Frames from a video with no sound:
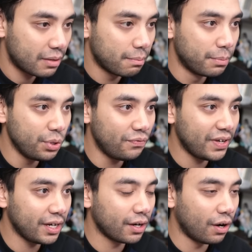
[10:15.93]

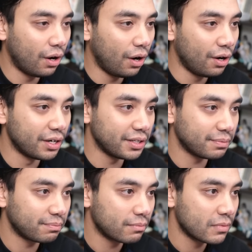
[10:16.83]
Moving
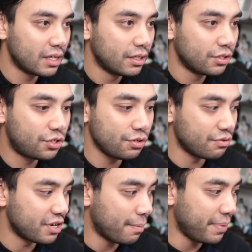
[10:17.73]
on to
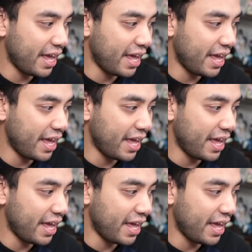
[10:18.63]
No.